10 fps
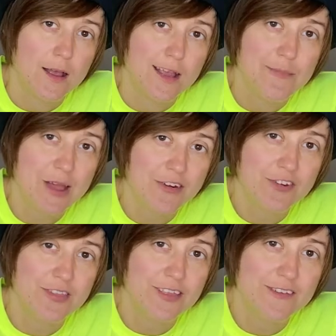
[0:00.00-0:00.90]

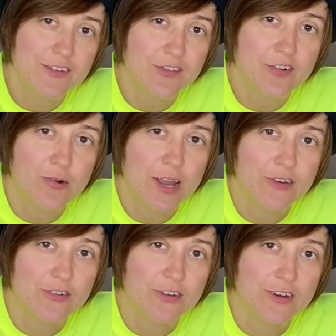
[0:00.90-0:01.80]
Imagine this
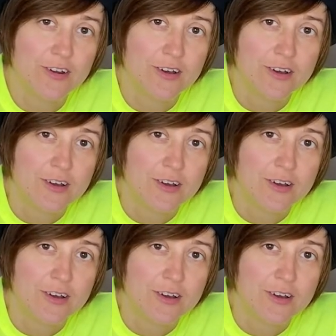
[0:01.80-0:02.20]
situation.